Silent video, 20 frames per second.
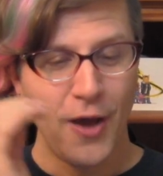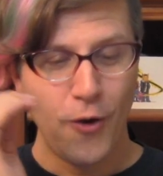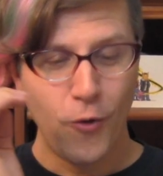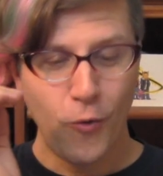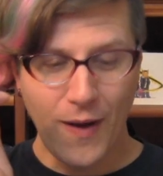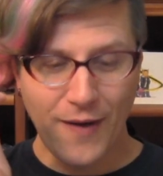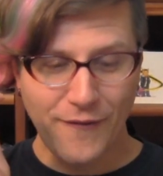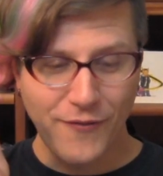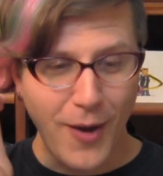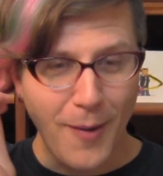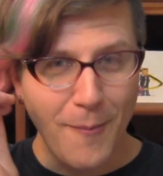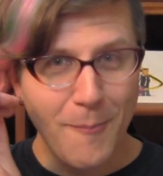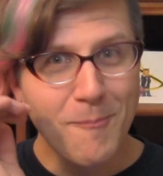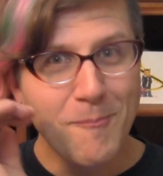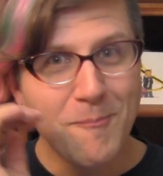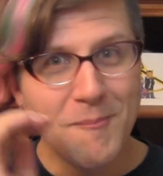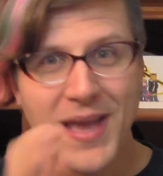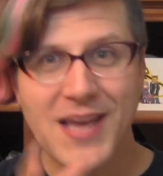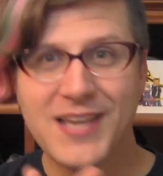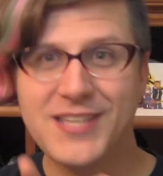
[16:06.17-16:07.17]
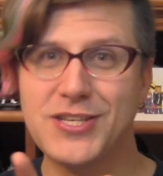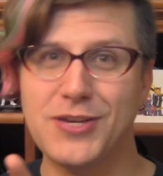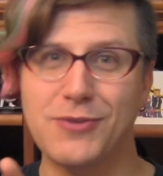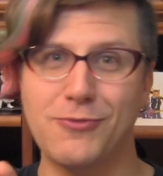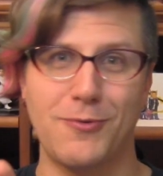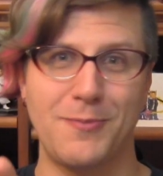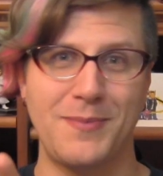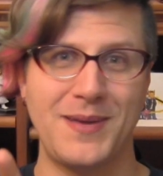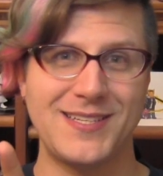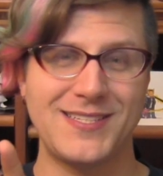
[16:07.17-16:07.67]
who have amazing
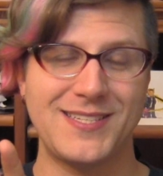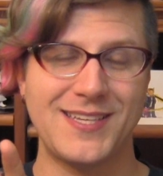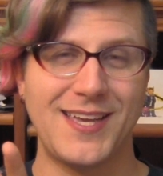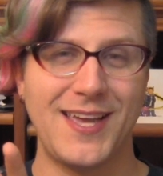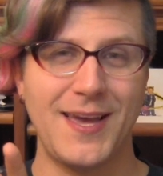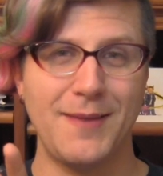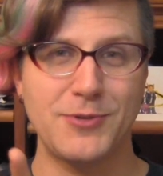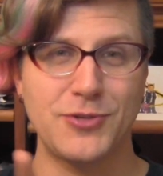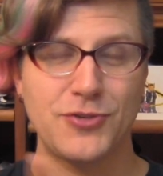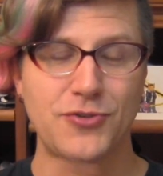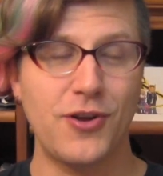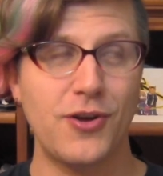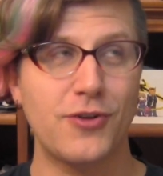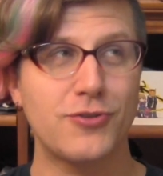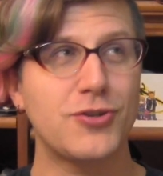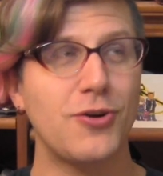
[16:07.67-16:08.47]
romantic chemistry and